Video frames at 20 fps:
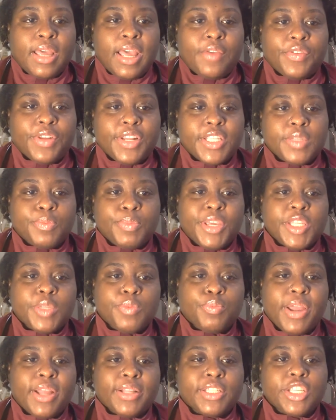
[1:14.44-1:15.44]

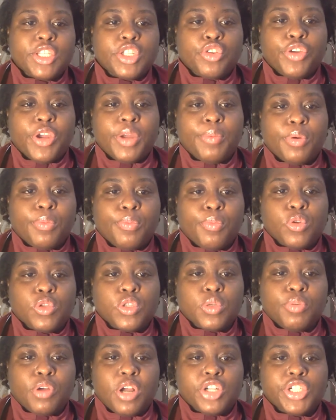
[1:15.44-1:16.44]
evidence-based practice grant
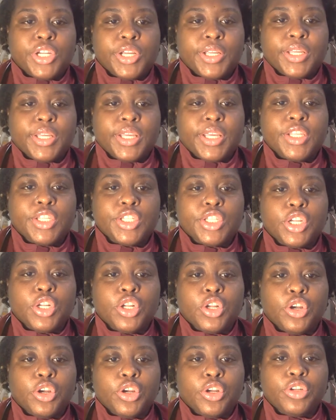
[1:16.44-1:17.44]
proposal project is to
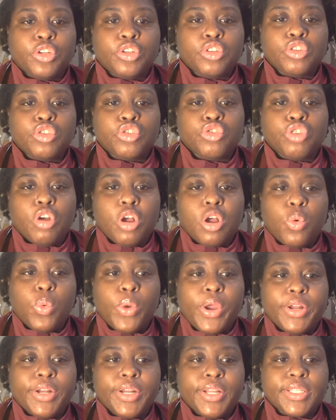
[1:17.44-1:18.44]
learn, draw
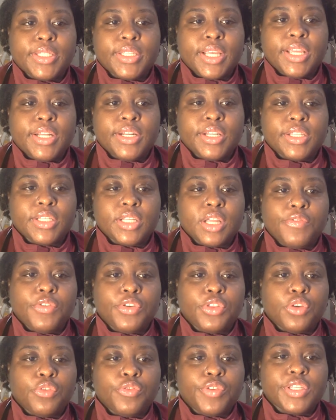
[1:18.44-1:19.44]
awareness, and
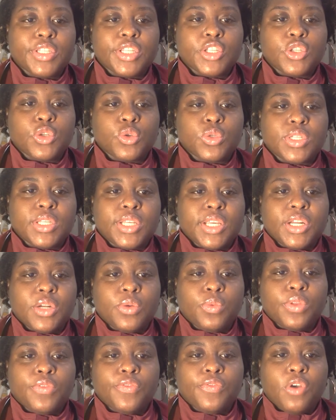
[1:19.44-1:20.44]
discover the risks
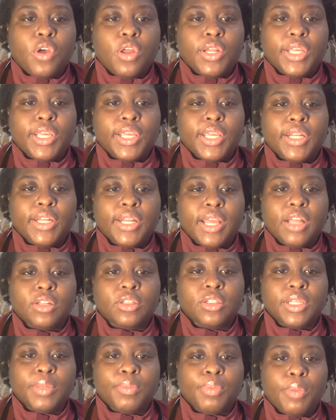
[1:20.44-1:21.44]
associated with falling in the
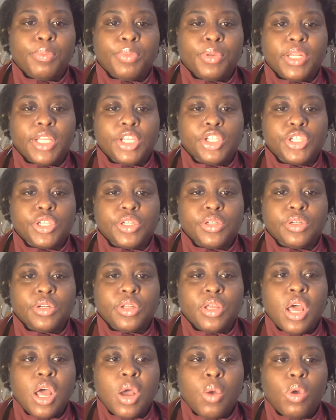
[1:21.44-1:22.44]
elderly population,
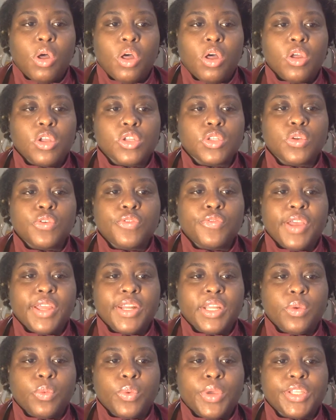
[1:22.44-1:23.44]
while also
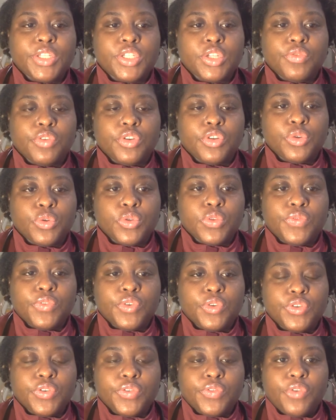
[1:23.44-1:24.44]
finding ways to reduce
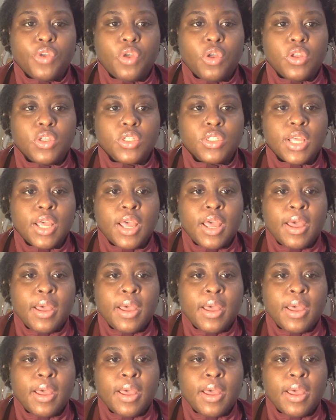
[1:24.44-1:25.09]
future falls